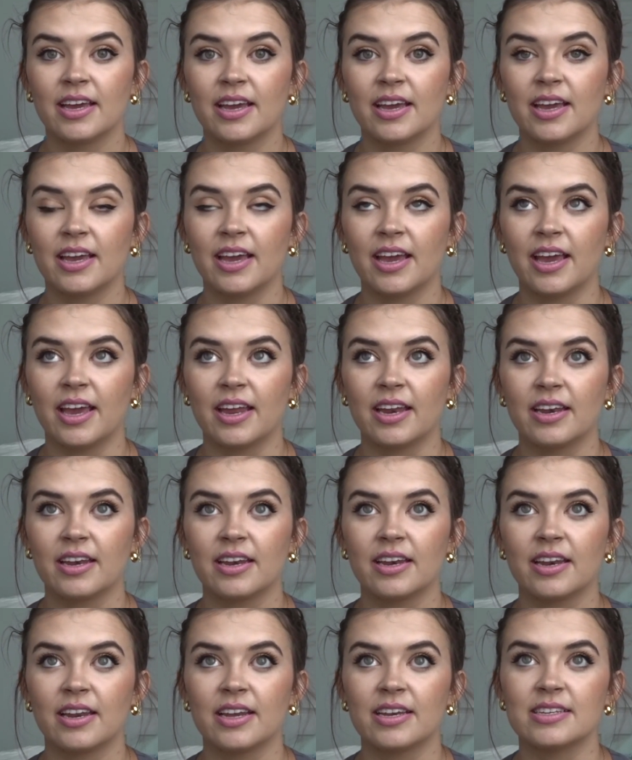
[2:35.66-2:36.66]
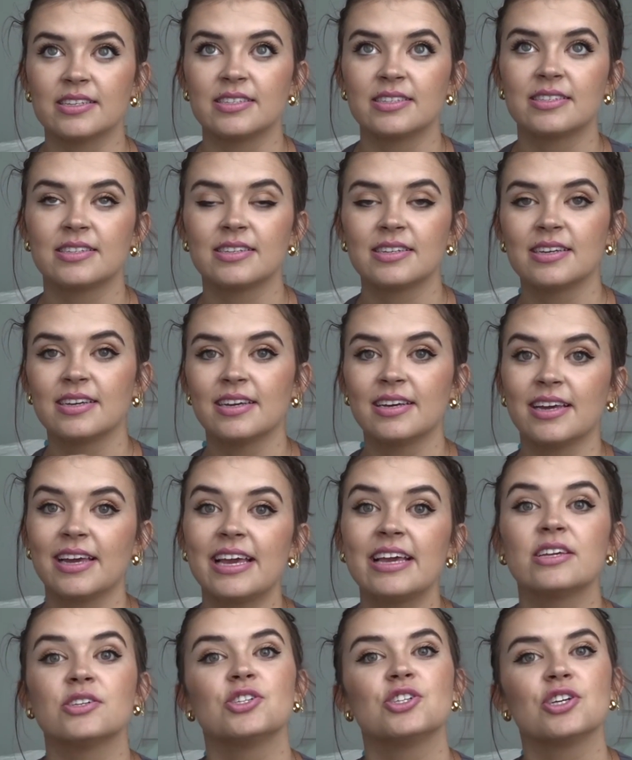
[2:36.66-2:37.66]
it is
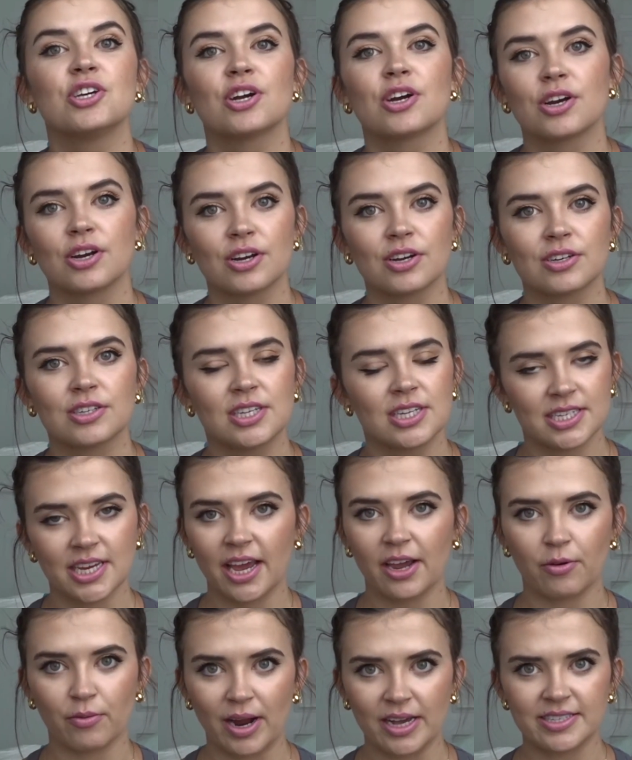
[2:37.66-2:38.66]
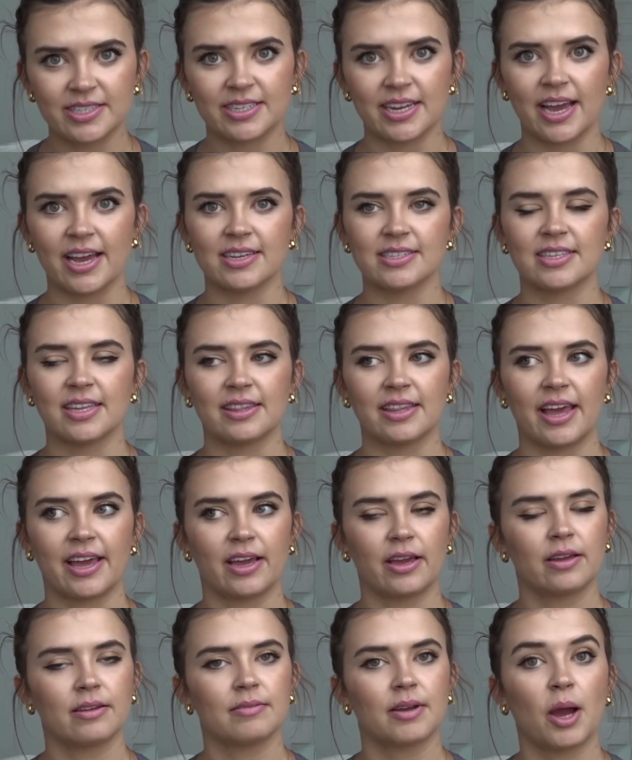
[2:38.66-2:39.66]
easier to take rest days and like
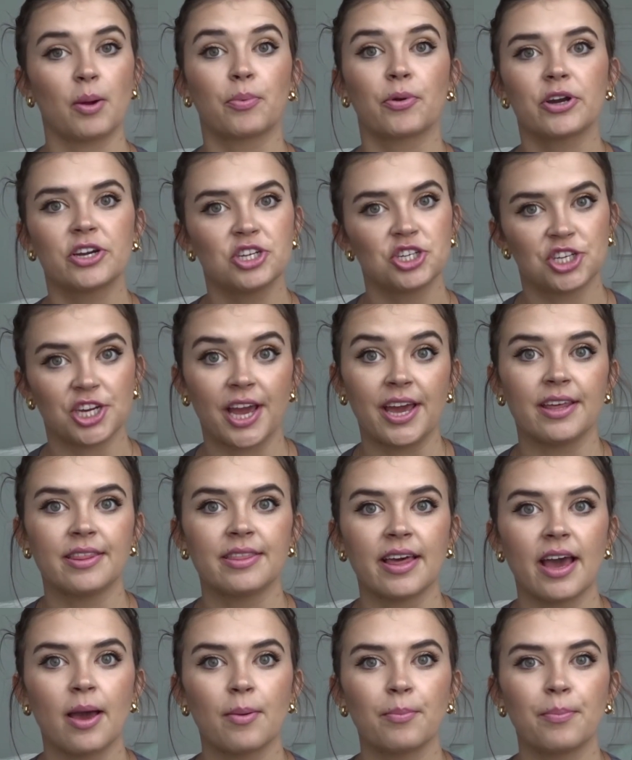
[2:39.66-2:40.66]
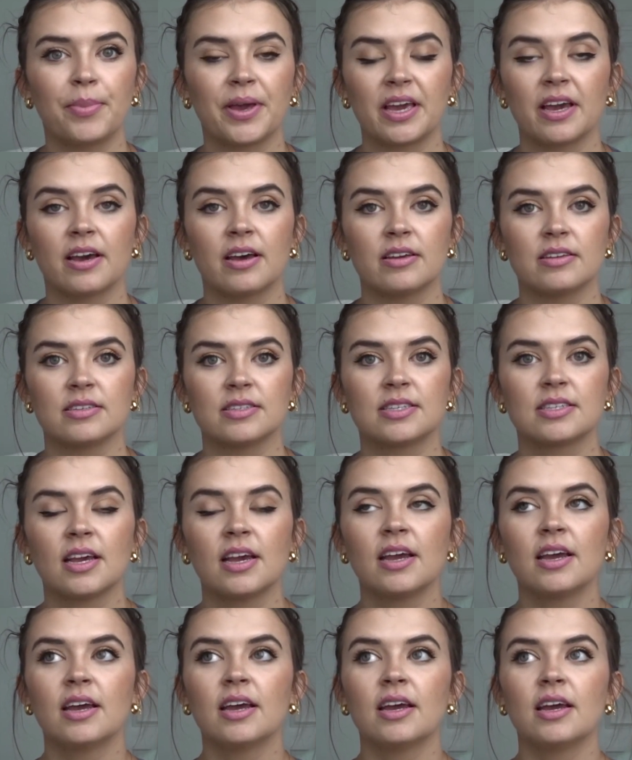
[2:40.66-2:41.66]
appreciate them, because
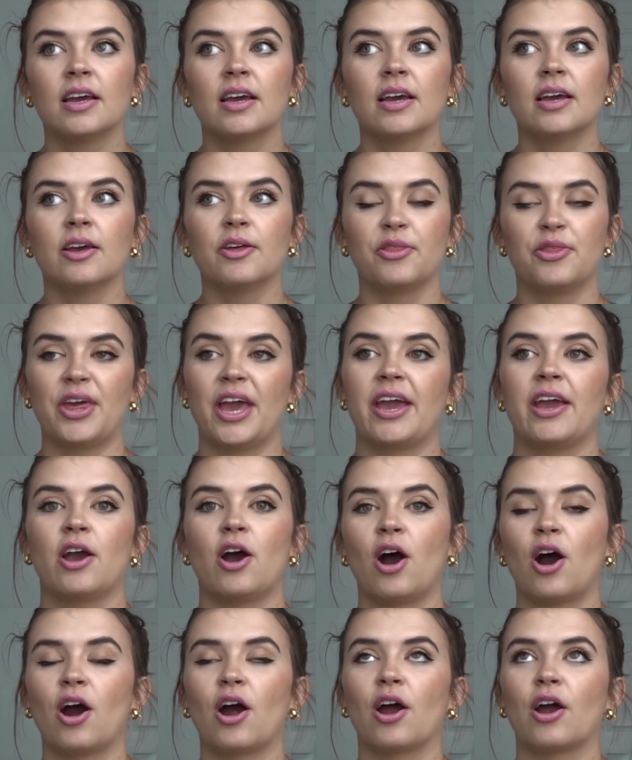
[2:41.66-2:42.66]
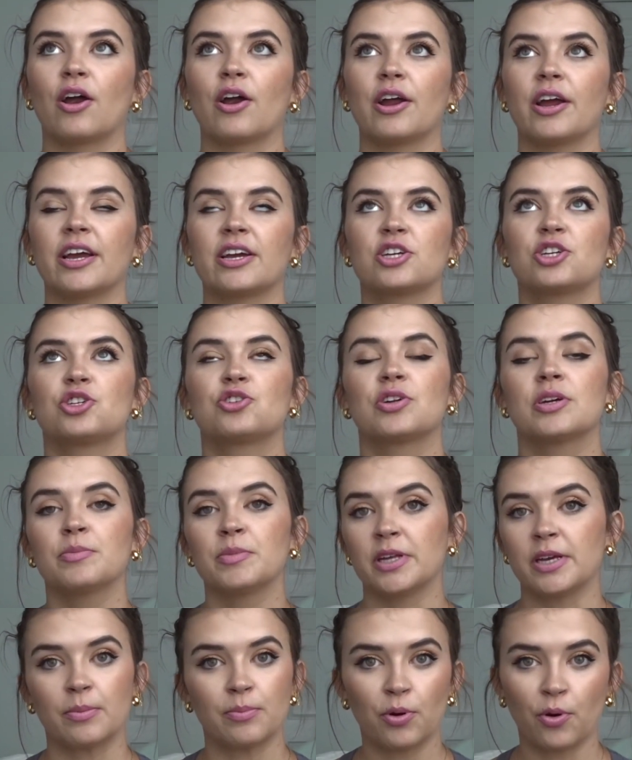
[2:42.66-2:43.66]
they are
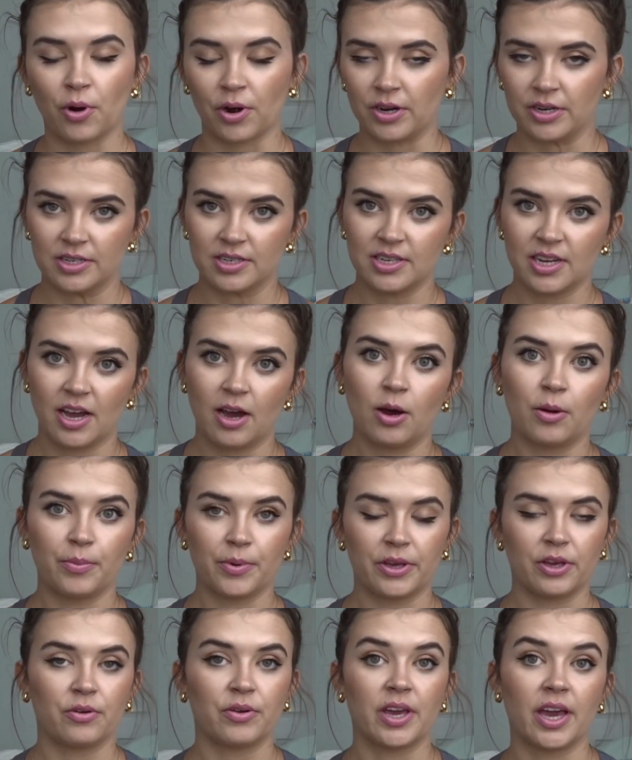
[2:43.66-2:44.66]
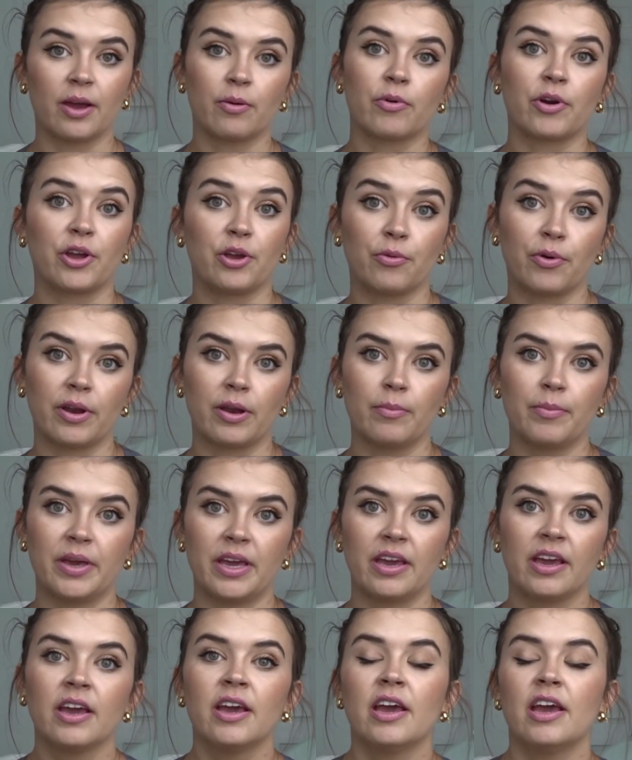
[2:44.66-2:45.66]
extremely important to helping you get where you want to
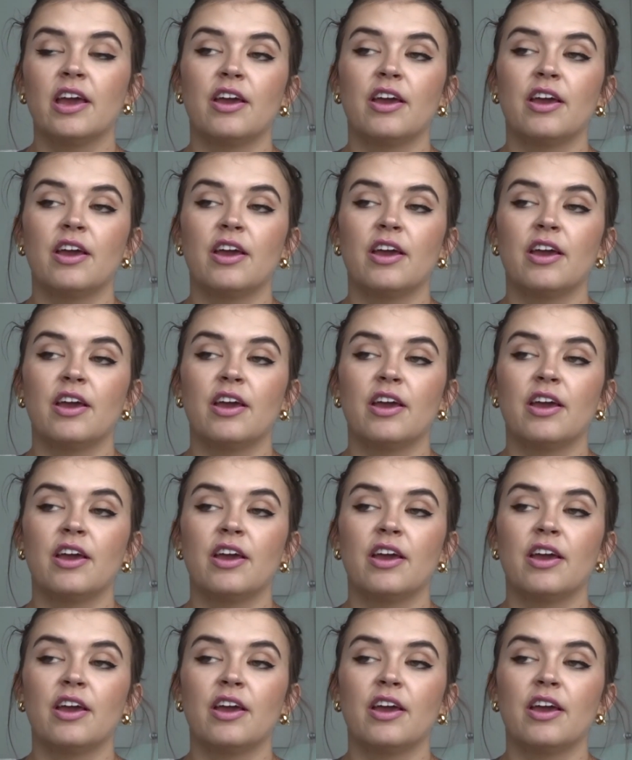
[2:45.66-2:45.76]
be.